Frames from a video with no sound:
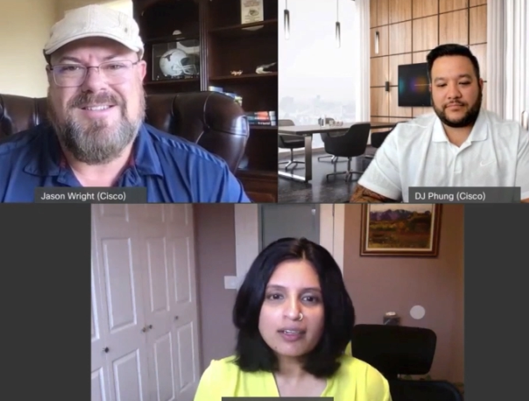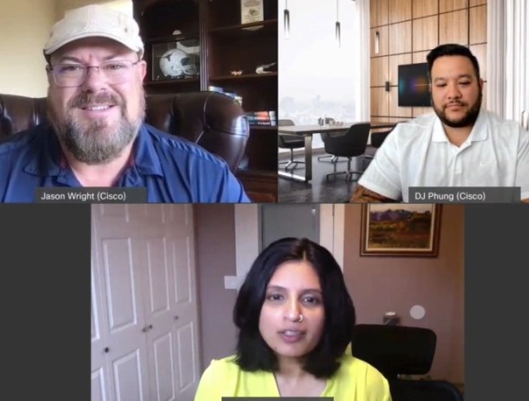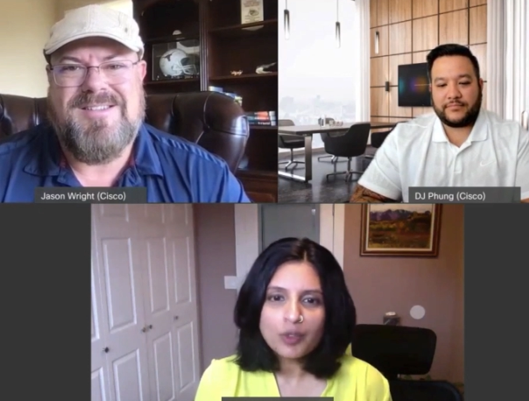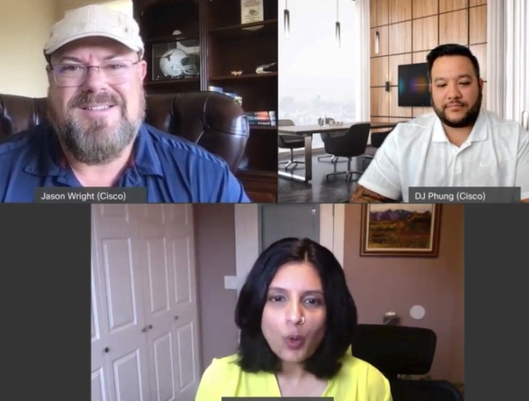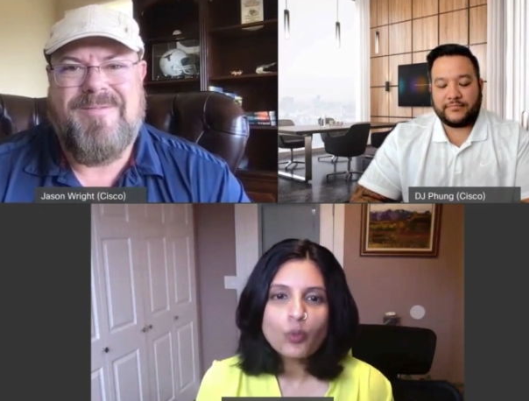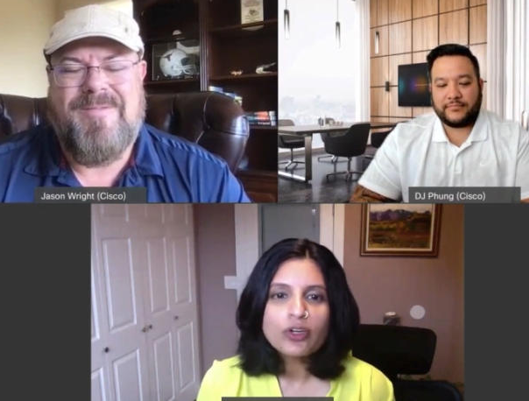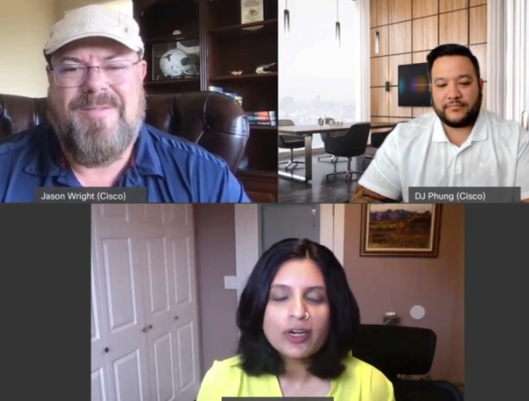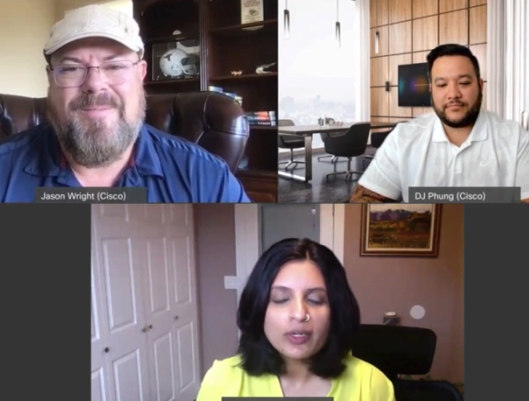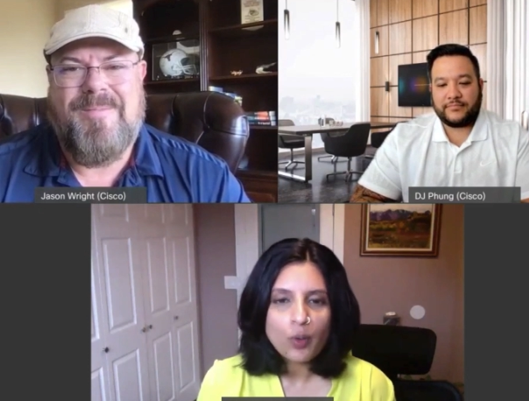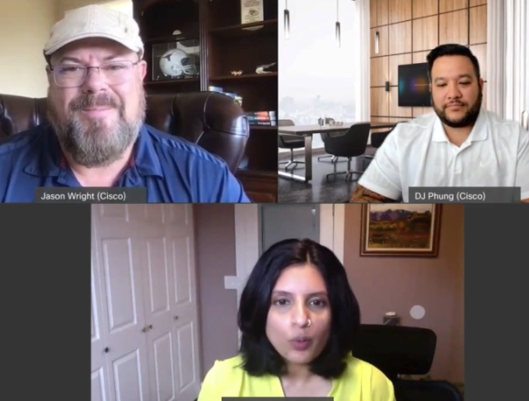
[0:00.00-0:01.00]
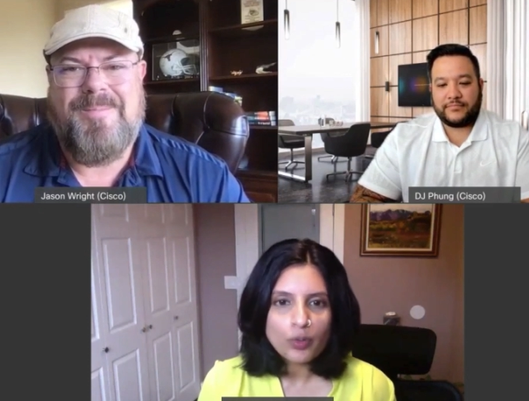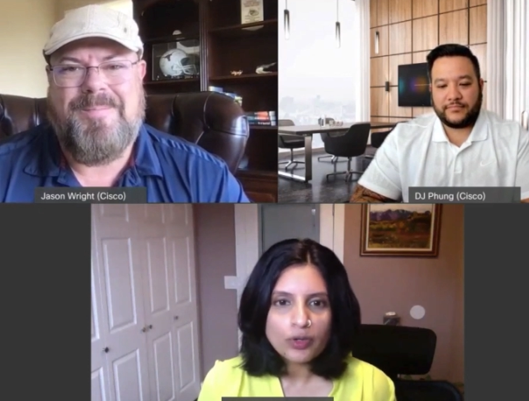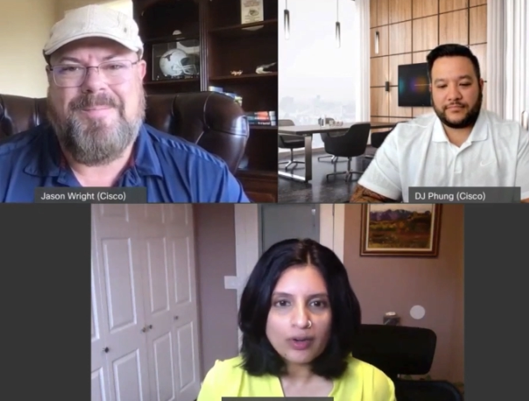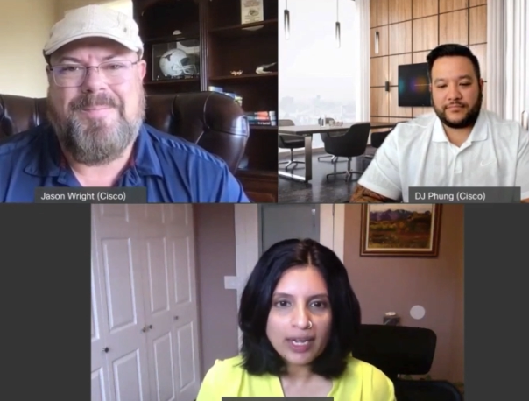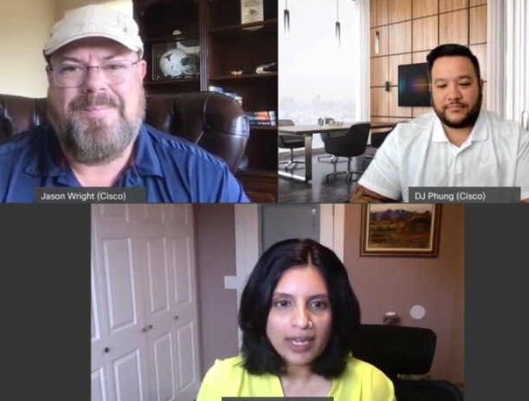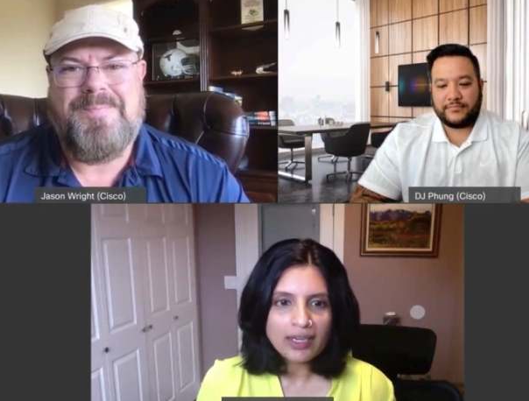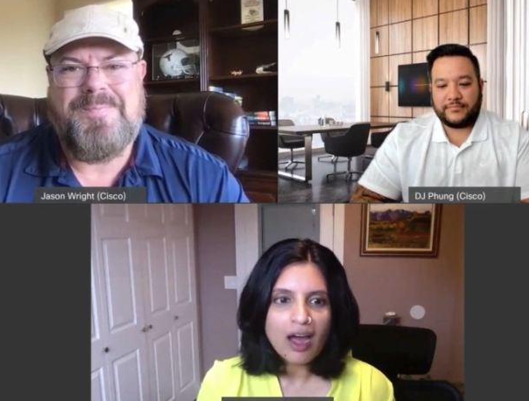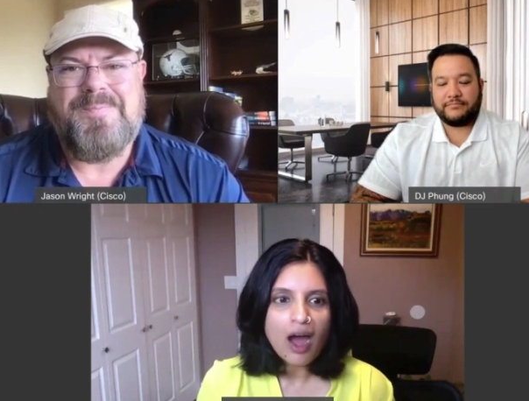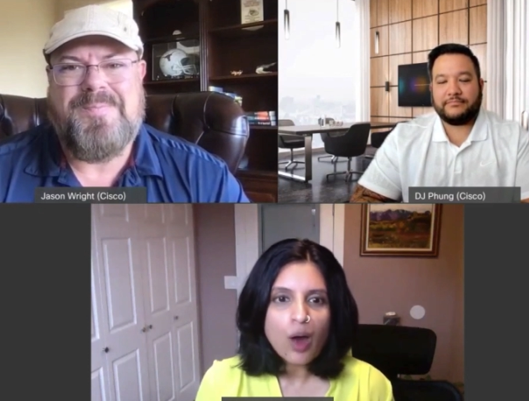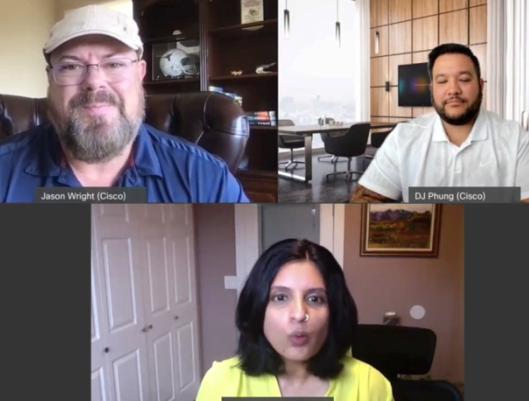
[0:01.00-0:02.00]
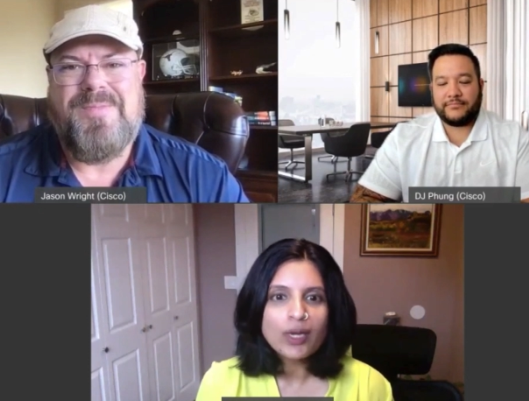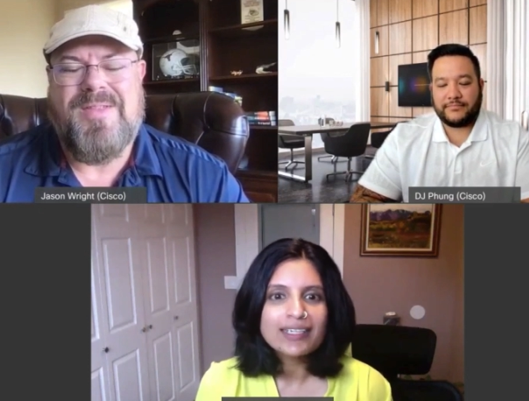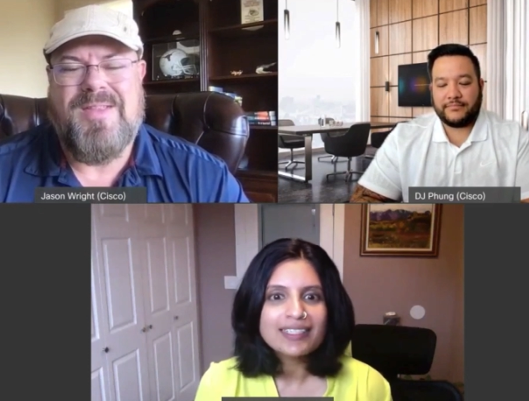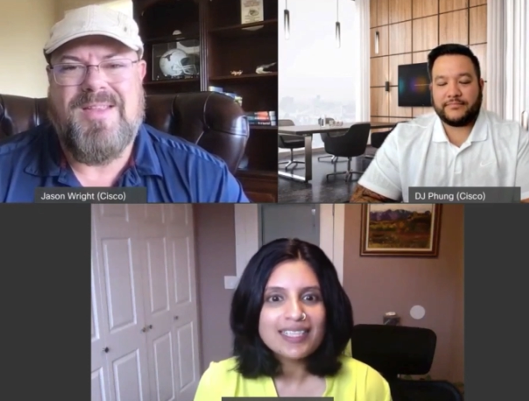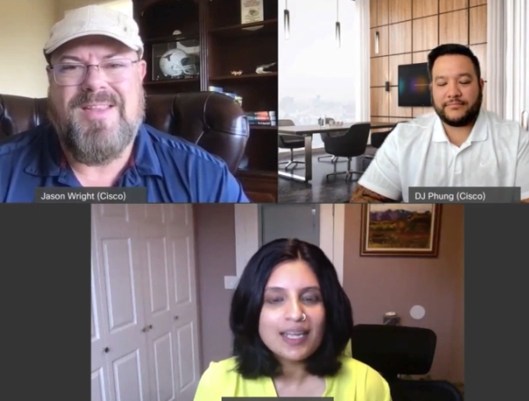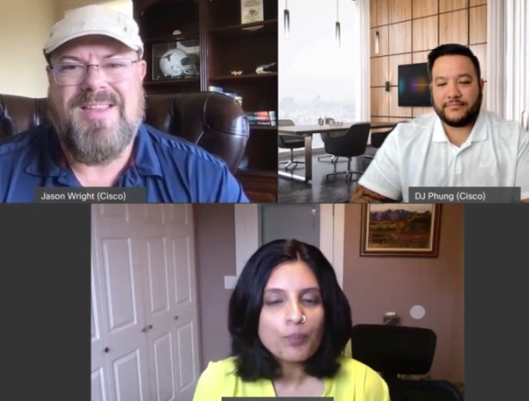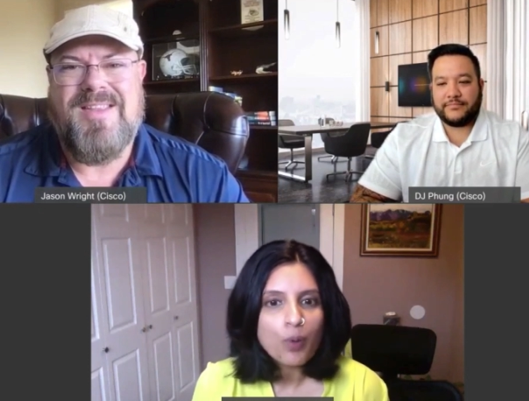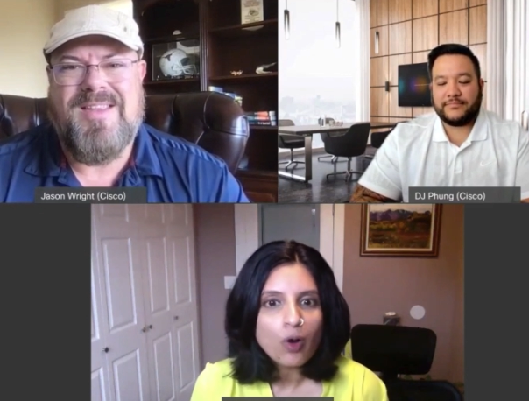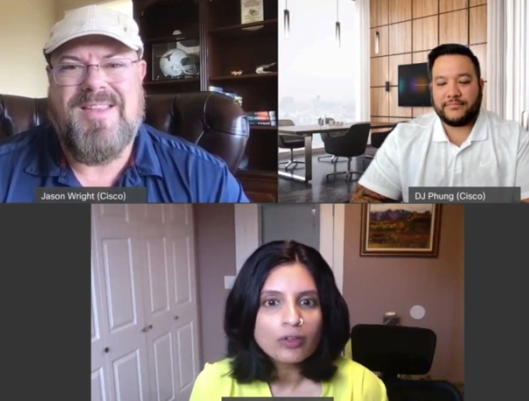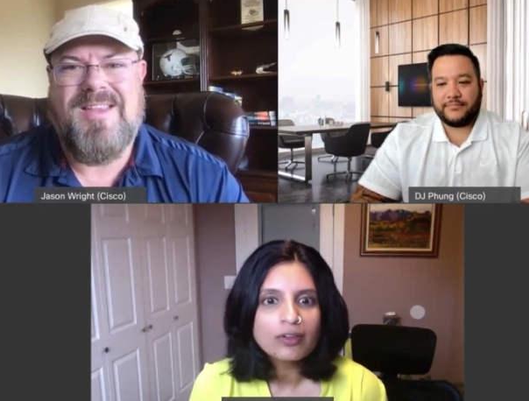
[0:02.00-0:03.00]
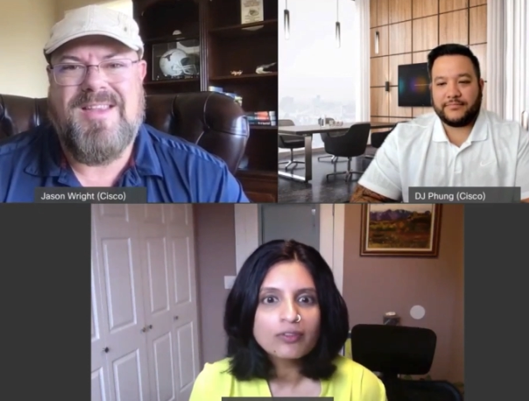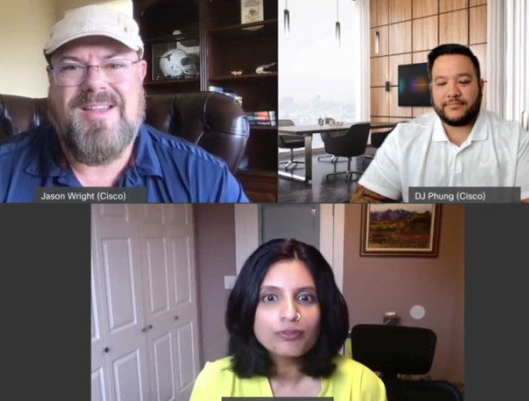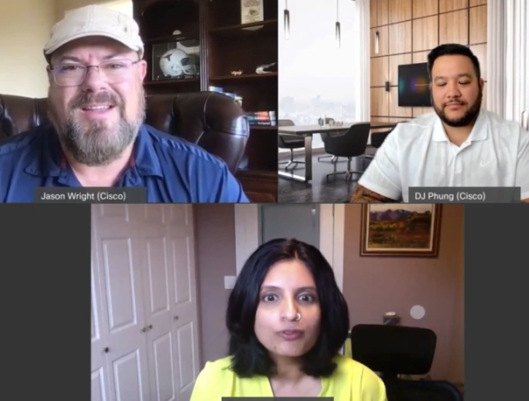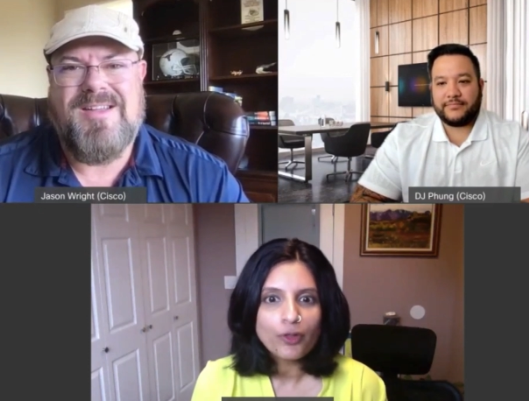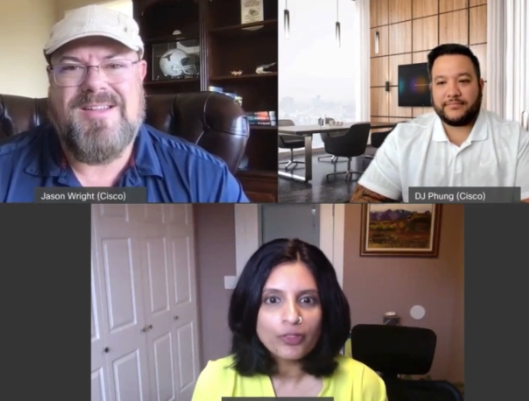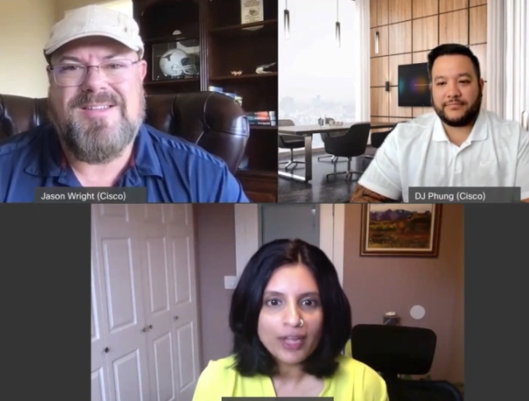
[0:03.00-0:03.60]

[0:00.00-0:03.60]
Speaker 1: heard over and over again how it is important